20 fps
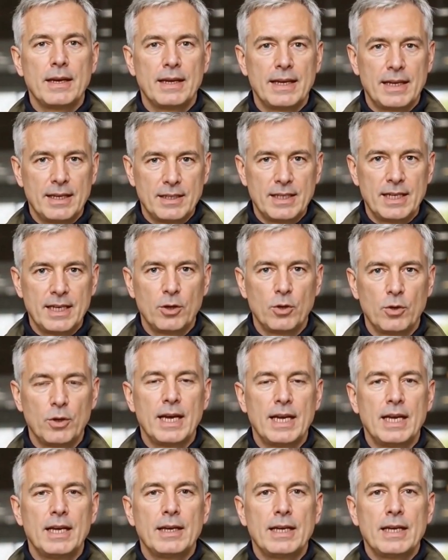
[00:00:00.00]
illegal
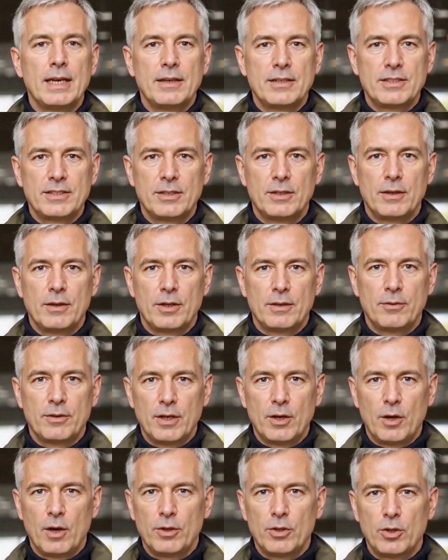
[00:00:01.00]
aliens
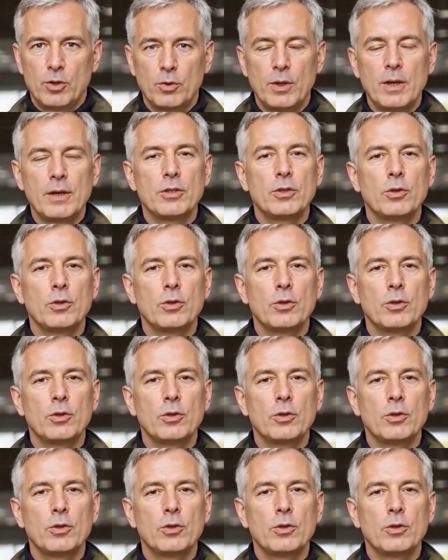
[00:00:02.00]
living on U.S.